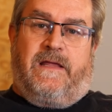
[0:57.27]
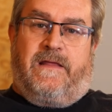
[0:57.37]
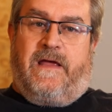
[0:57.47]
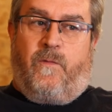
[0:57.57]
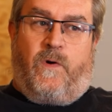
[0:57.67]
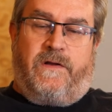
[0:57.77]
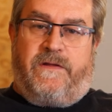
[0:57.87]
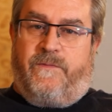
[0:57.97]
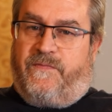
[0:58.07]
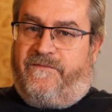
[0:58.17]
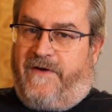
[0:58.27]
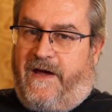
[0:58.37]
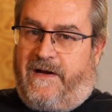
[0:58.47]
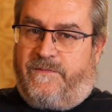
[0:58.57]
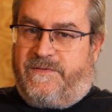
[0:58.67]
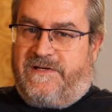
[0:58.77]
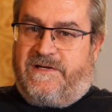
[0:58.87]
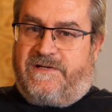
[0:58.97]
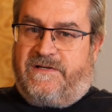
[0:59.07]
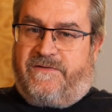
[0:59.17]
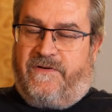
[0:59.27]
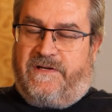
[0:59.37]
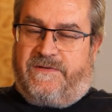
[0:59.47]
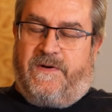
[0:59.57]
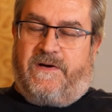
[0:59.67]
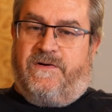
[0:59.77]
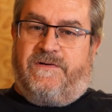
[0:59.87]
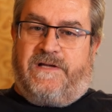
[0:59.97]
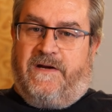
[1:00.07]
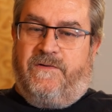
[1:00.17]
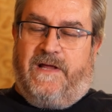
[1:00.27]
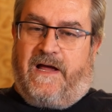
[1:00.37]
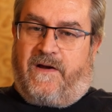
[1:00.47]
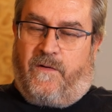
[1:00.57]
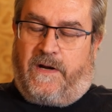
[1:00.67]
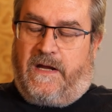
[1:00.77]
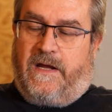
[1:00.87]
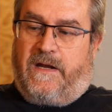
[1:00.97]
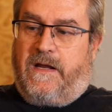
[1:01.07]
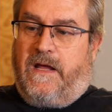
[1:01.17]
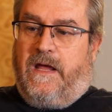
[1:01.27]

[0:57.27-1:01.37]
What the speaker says: They weren't the final positions for the speakers. I knew that going in.